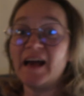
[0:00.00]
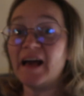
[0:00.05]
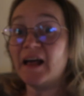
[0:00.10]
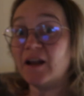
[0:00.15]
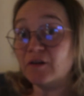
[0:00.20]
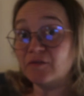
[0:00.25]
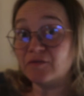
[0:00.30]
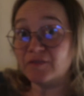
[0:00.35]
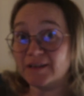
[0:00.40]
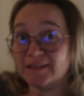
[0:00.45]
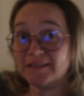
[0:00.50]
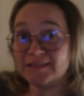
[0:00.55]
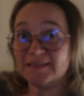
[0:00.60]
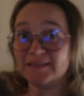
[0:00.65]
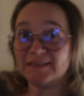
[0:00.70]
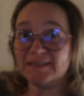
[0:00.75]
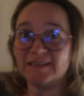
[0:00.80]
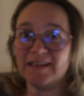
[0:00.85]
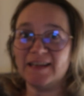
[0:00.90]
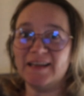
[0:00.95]
Hello
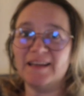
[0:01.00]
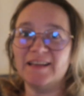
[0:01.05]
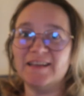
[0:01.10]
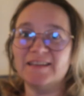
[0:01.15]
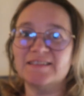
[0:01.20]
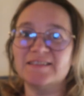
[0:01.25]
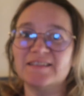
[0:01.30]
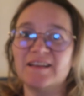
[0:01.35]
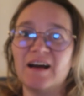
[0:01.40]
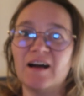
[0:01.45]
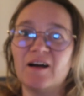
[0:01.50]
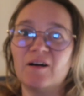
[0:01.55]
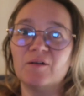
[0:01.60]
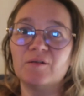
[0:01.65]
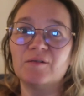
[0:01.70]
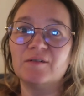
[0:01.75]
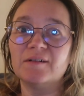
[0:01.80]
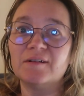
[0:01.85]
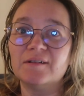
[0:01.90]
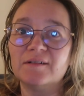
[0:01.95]
friends, it is
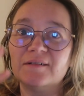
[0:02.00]
now,